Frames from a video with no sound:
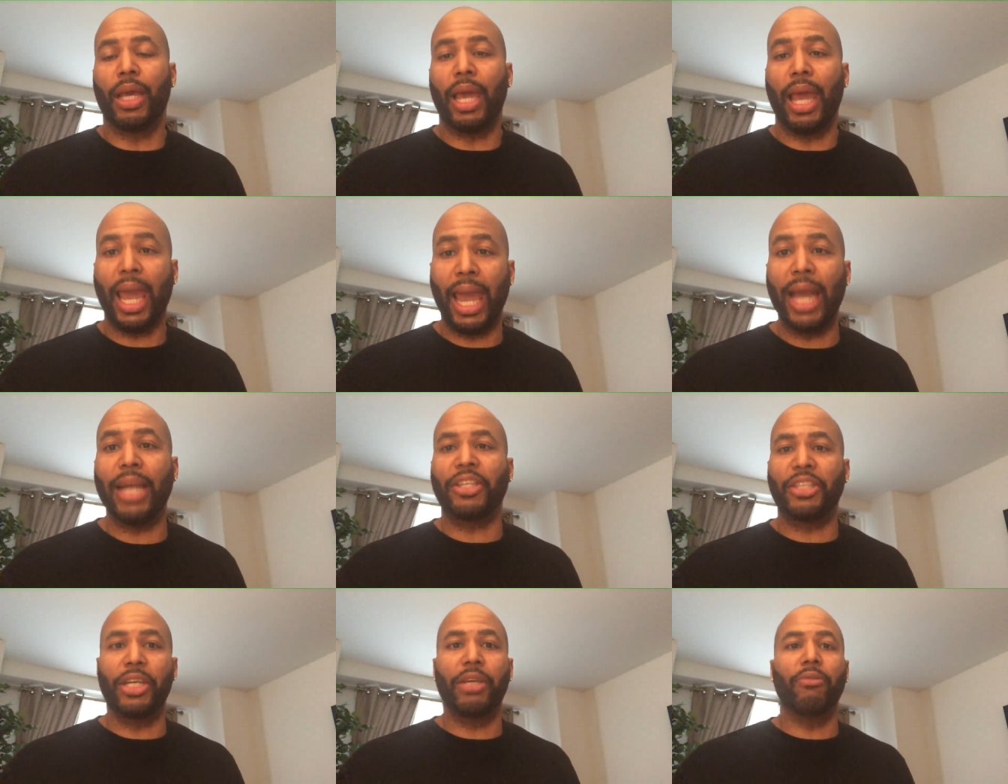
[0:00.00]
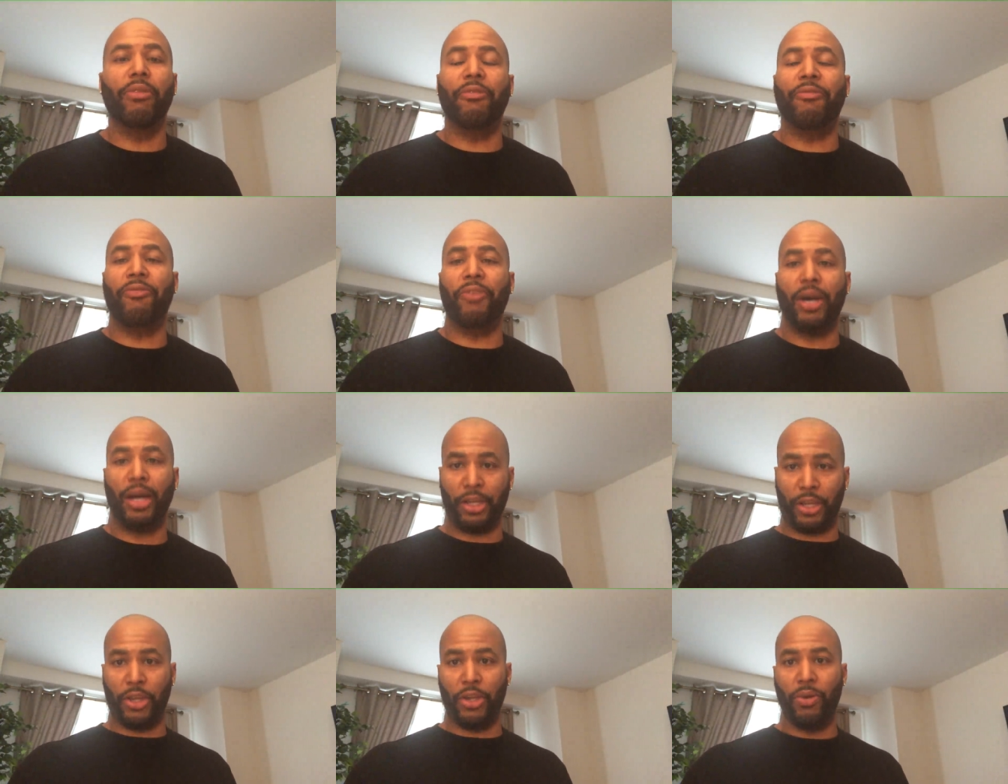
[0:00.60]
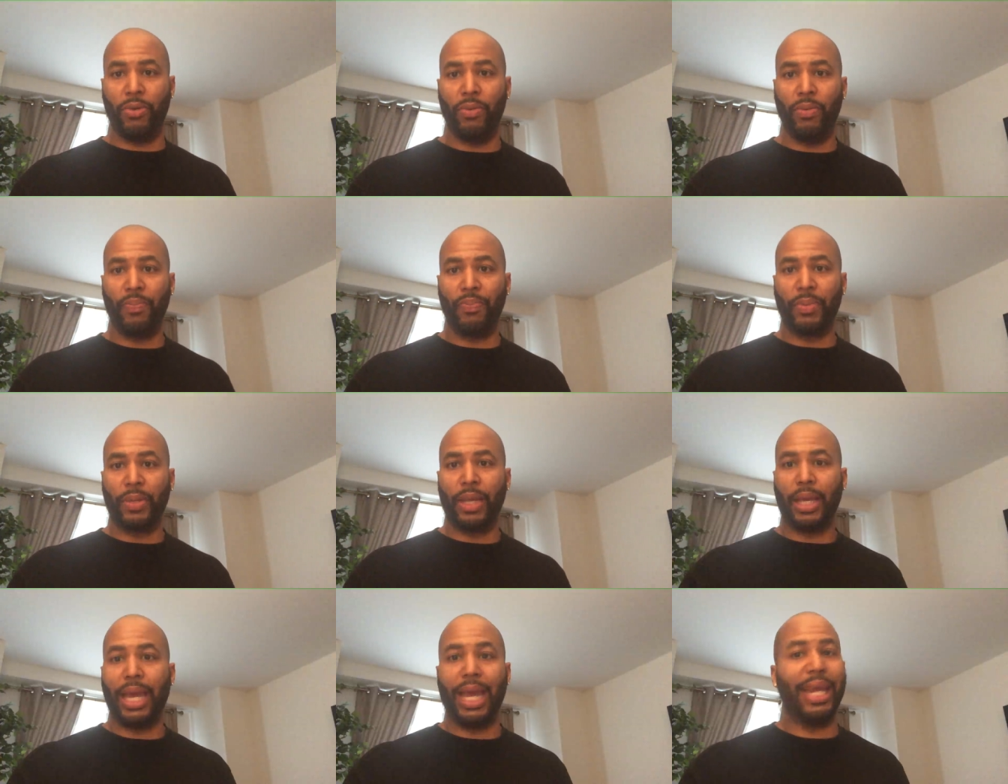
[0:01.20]
And she will fuck you.
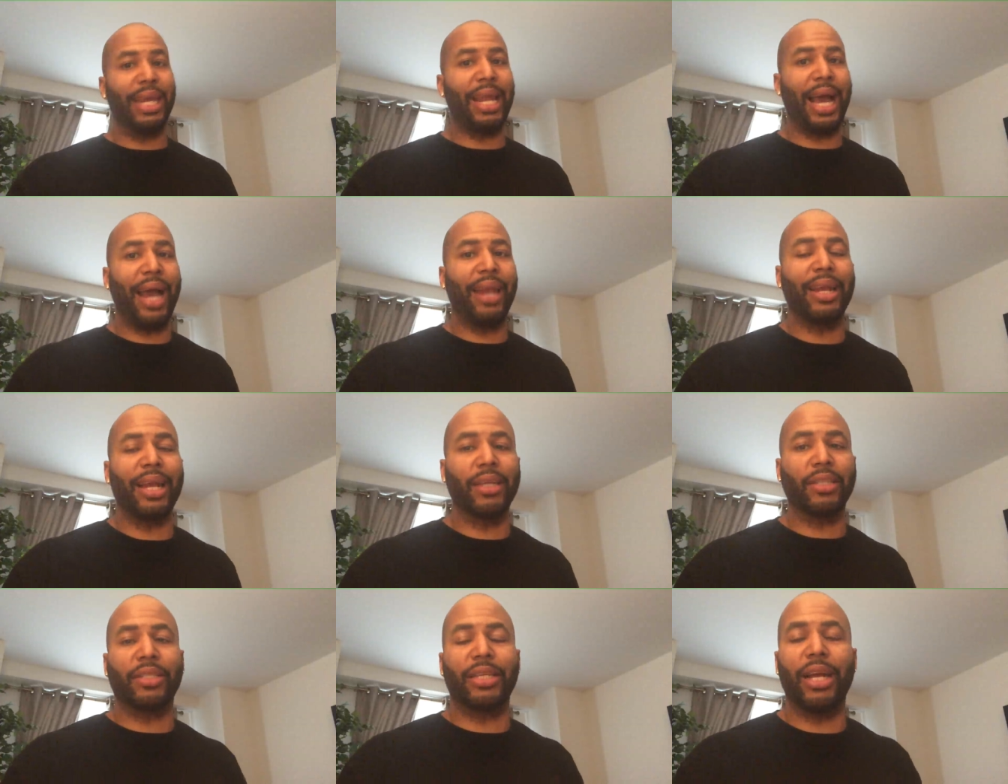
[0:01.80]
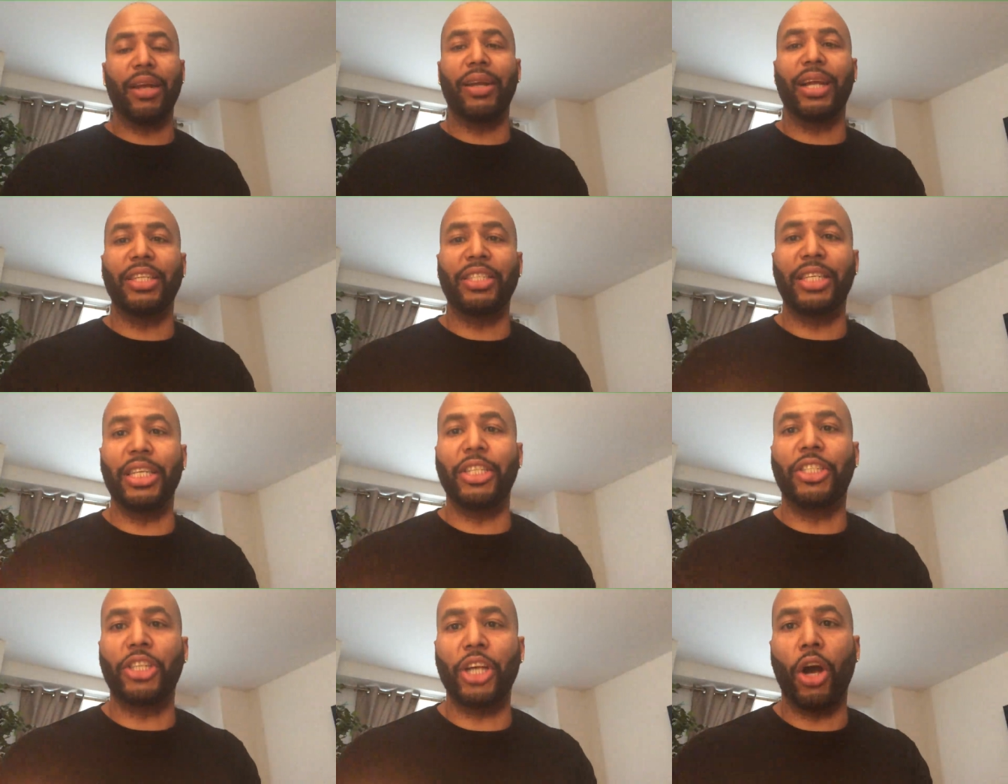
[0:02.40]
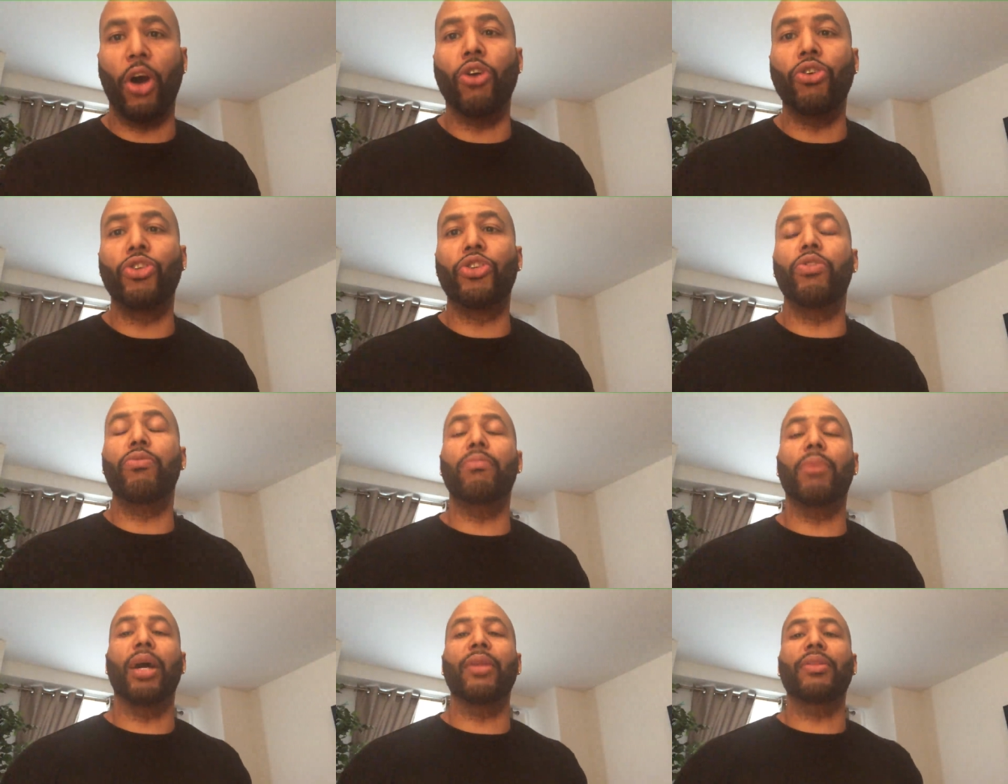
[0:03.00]
And not necessarily that she chose
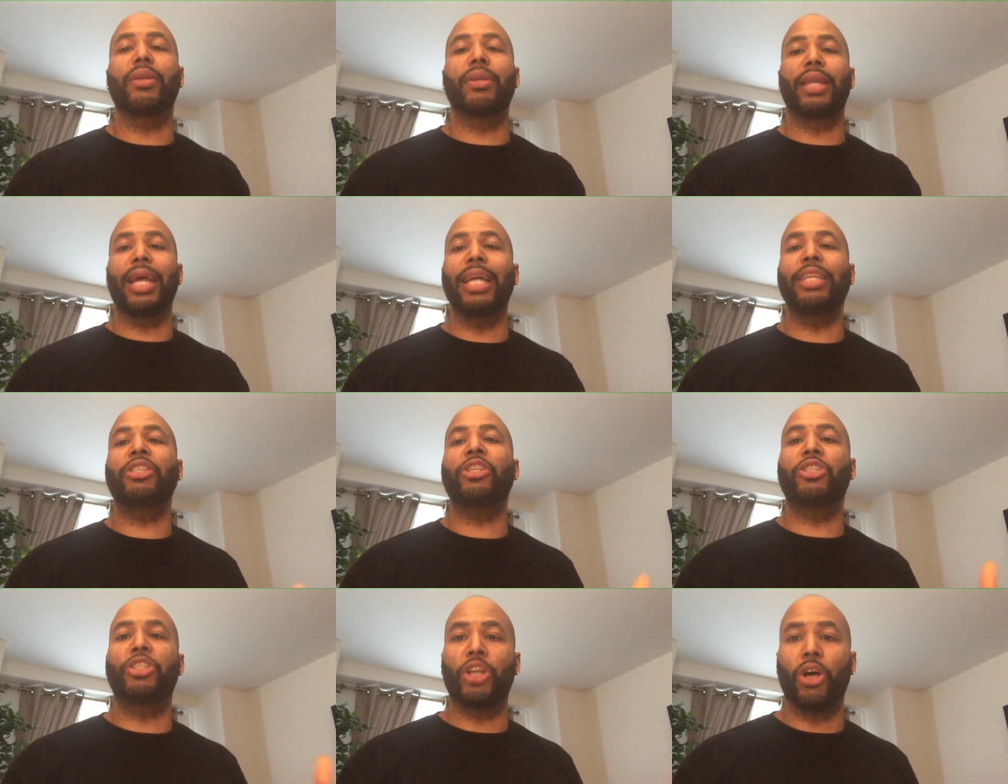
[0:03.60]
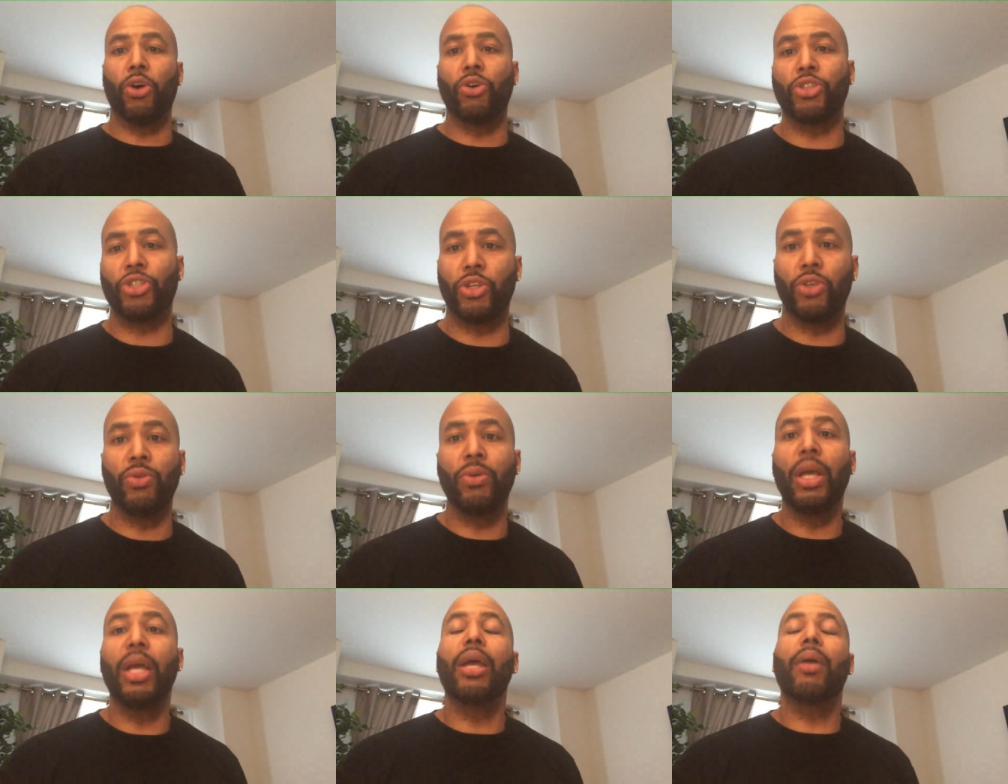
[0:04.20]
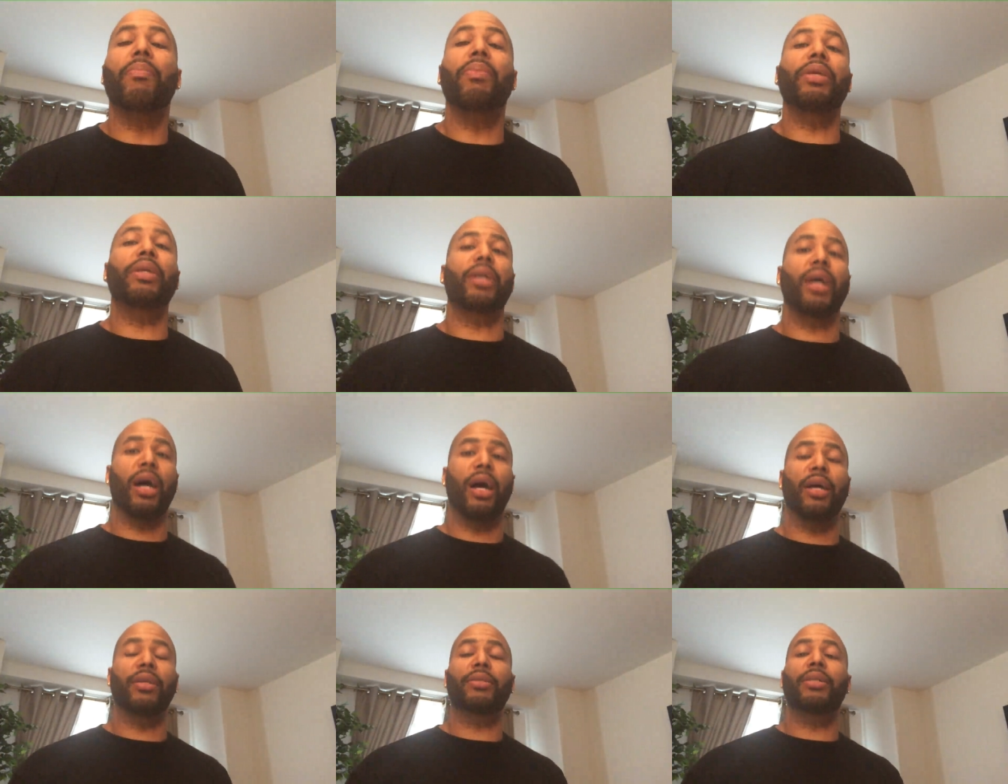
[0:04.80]
you, Mother Nature chose you,
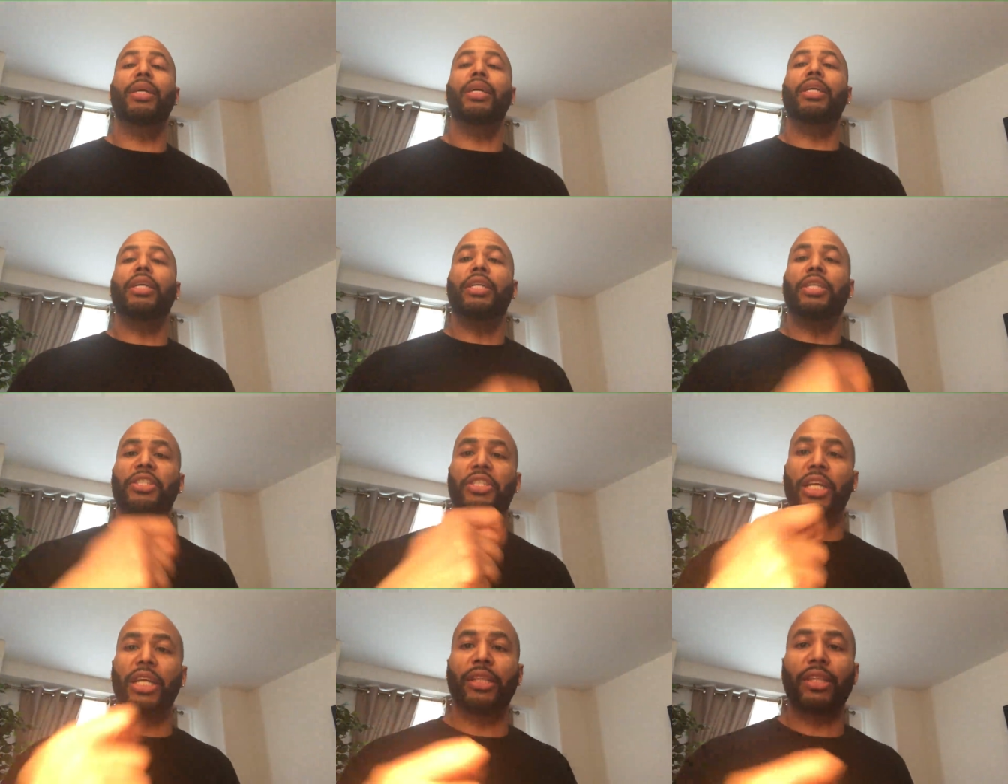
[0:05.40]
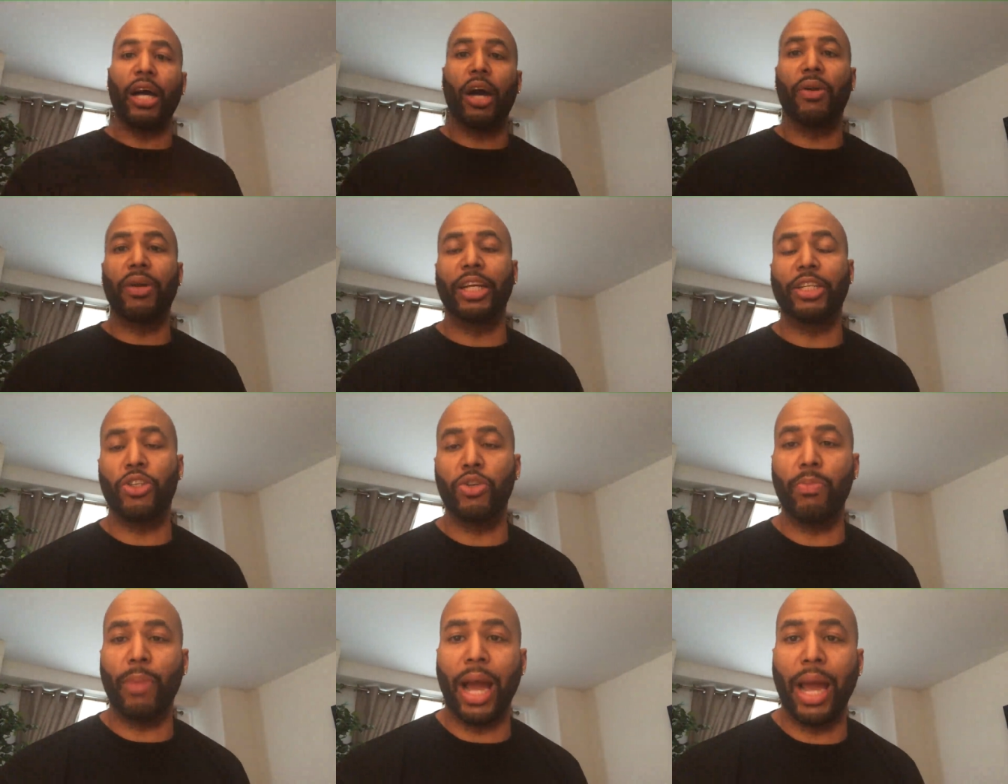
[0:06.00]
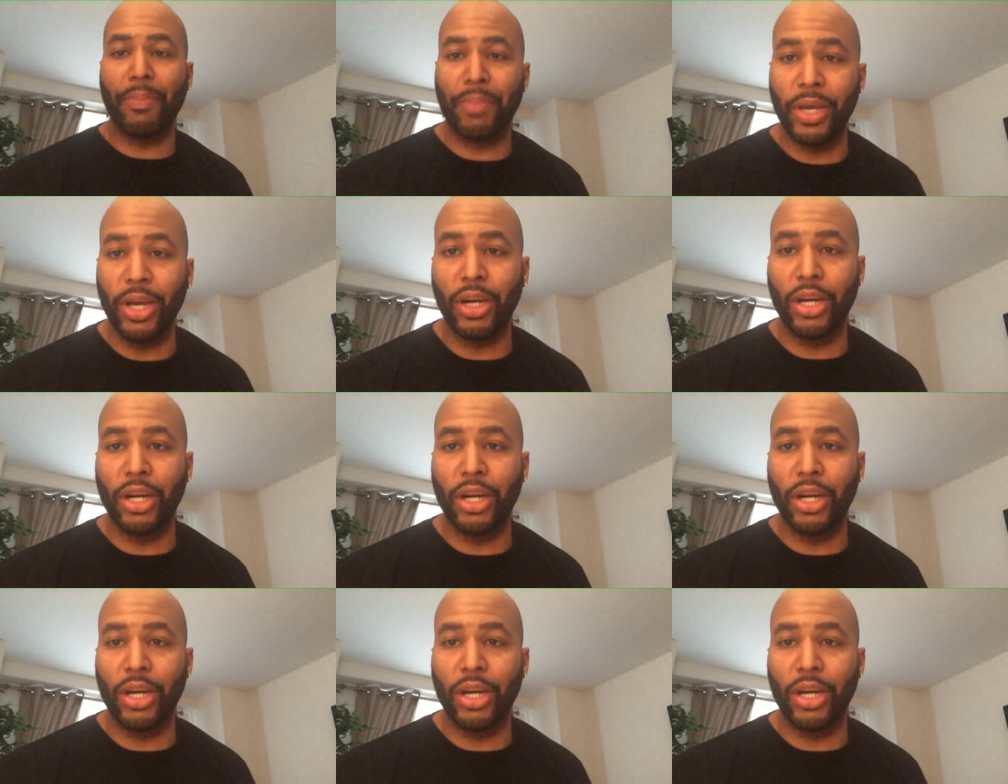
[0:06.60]
because she thought that you might be a